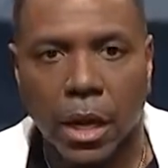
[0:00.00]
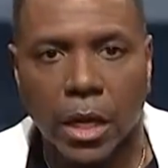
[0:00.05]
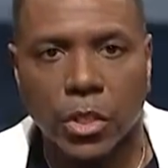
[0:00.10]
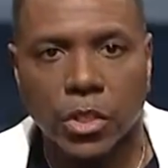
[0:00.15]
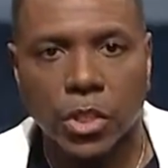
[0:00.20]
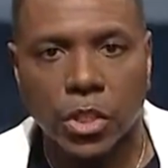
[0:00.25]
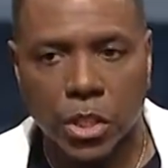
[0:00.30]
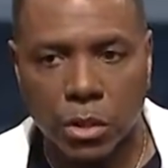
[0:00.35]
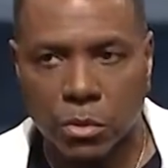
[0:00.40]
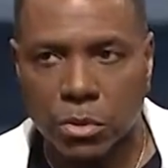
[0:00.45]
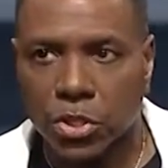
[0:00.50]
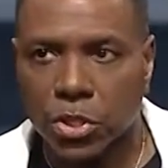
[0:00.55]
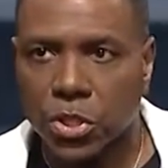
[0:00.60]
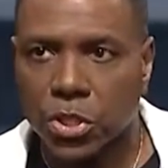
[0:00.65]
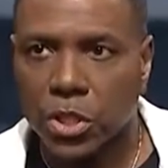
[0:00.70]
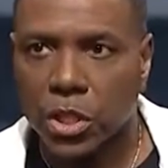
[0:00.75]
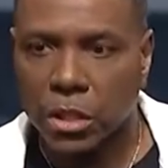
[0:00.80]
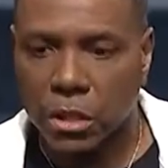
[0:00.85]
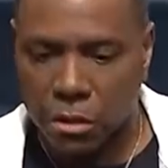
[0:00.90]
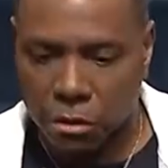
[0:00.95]
She was
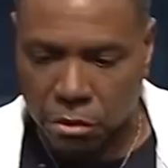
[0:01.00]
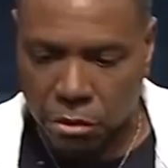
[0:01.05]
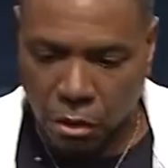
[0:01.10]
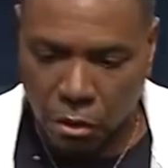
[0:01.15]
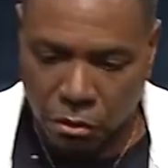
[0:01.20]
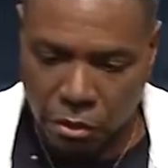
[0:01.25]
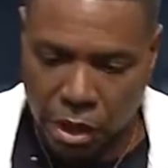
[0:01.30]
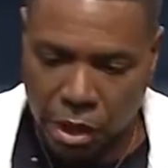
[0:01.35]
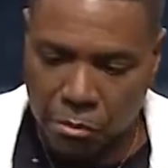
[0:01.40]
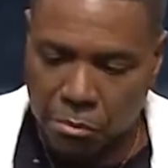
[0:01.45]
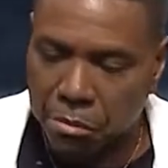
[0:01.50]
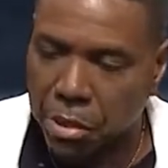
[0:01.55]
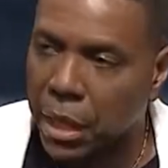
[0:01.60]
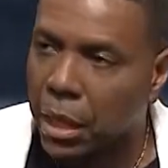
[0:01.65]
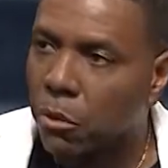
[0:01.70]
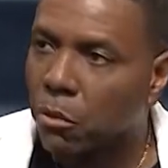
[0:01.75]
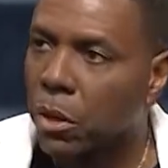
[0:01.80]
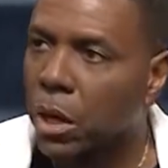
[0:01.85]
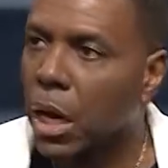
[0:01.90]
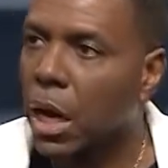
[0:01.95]
sitting on that
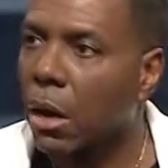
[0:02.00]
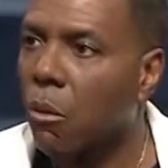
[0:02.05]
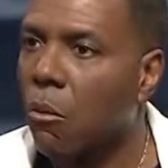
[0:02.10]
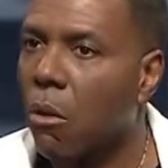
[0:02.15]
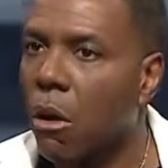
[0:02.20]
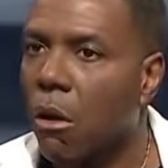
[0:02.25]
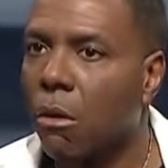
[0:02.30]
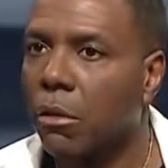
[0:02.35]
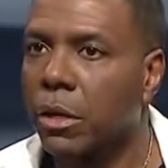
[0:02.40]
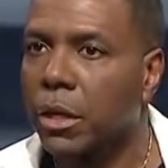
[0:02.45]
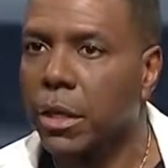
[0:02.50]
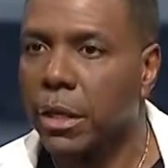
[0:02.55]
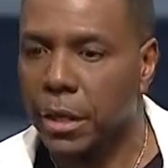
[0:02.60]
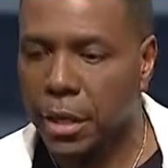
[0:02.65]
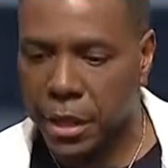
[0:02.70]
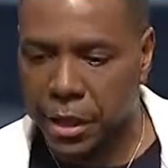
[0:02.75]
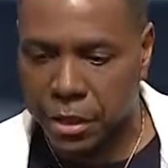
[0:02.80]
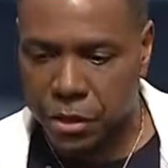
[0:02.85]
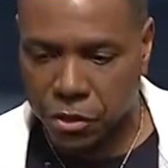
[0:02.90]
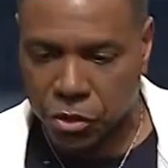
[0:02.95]
bed when I walked in
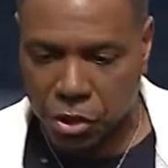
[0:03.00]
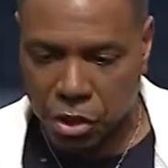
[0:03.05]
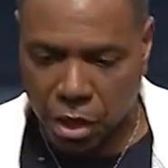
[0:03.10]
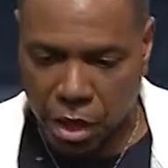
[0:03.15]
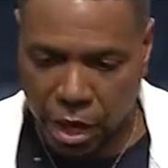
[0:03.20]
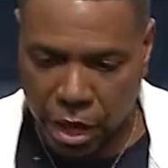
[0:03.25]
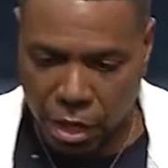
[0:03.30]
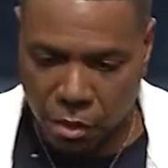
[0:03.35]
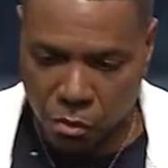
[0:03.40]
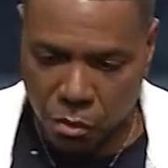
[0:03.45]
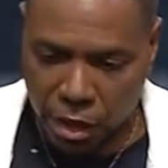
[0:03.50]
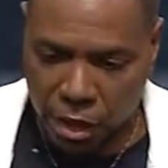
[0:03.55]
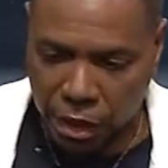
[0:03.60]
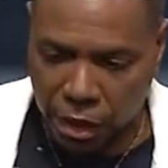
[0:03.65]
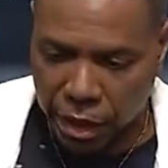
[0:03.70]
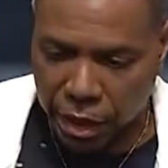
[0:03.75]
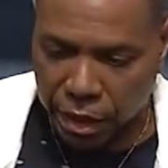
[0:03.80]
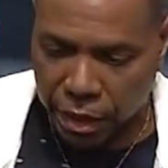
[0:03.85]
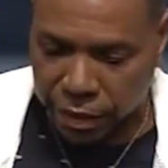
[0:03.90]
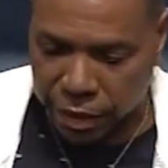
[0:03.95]
there, and she had one
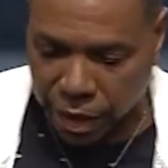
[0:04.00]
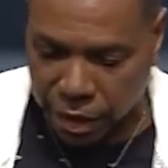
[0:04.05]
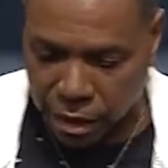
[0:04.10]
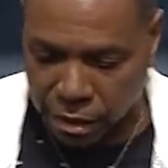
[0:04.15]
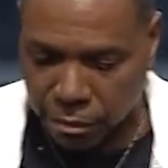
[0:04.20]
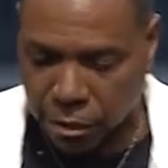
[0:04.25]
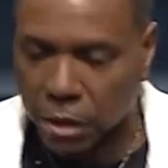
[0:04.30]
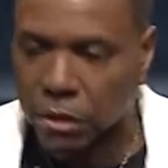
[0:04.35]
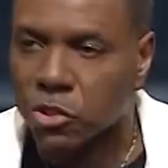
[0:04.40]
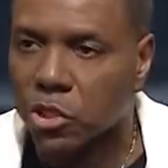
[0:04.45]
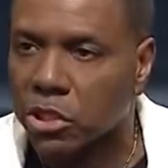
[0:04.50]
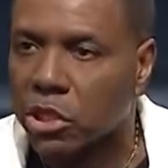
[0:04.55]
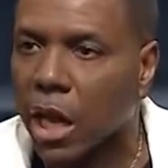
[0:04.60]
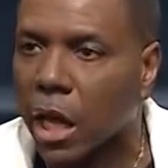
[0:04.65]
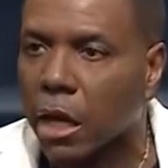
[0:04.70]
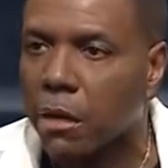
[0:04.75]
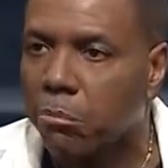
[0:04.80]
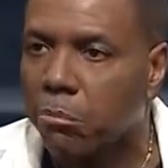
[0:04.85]
leg down, just like a